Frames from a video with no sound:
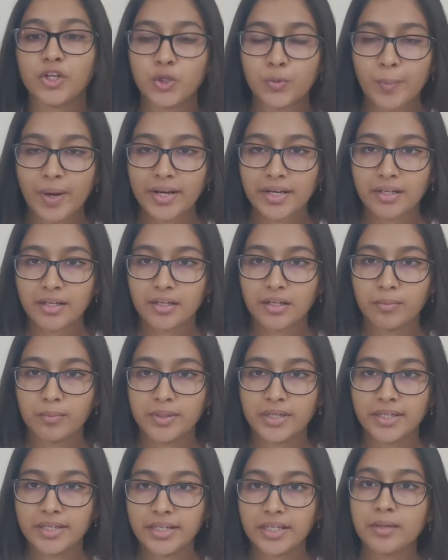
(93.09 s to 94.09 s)
numerical
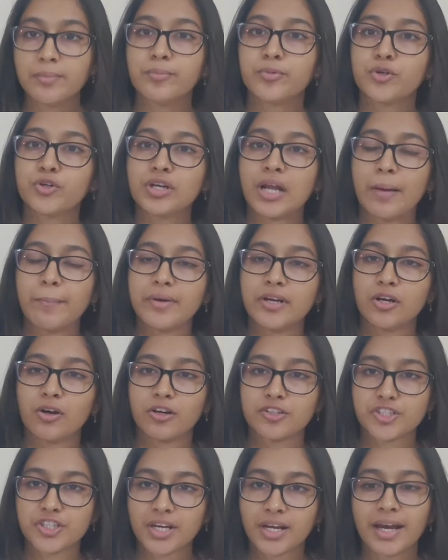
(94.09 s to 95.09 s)
ability, programming
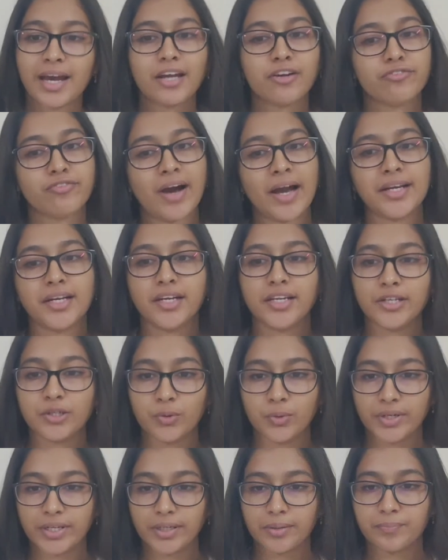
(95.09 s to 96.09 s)
logic, and finally
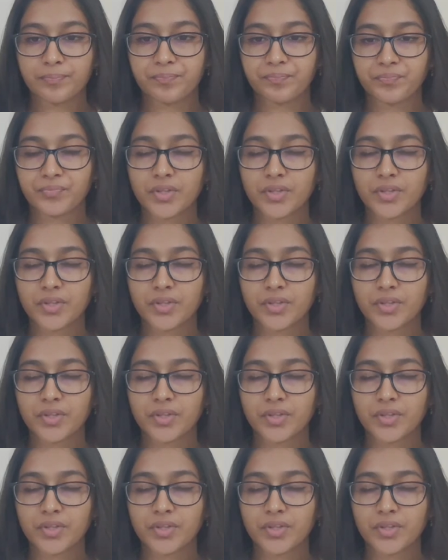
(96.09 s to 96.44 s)
coding.